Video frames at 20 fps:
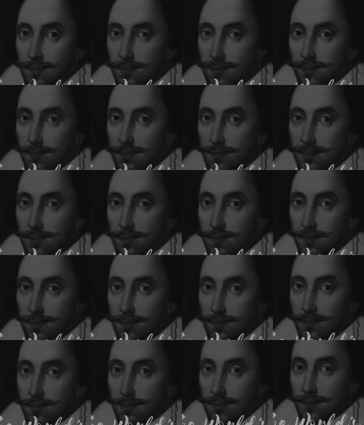
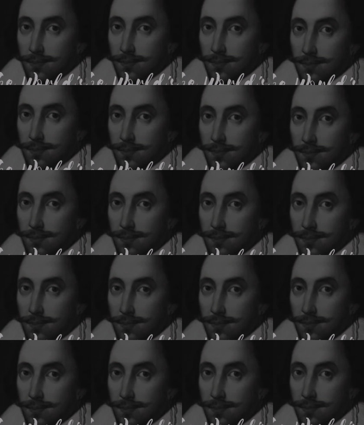[no speech]